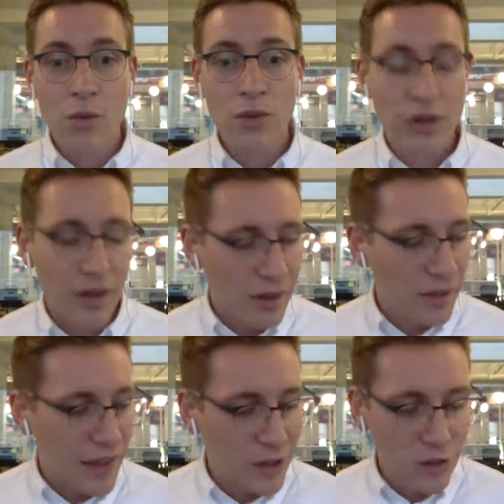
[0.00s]
Well, look,
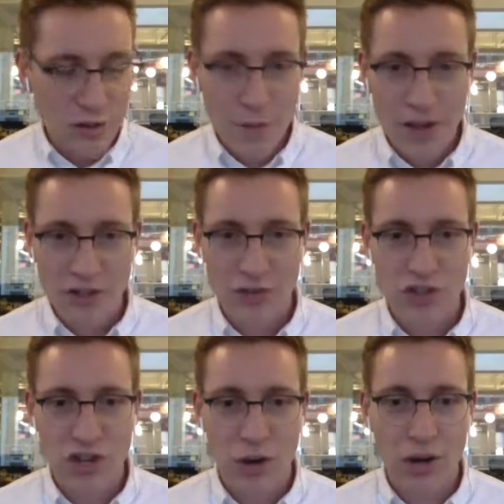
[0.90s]
thank you so much
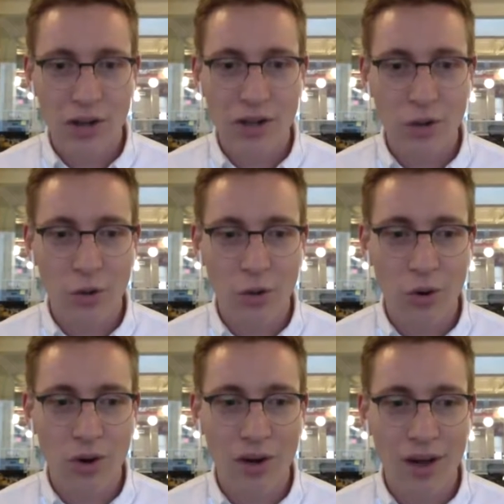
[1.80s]
for sharing your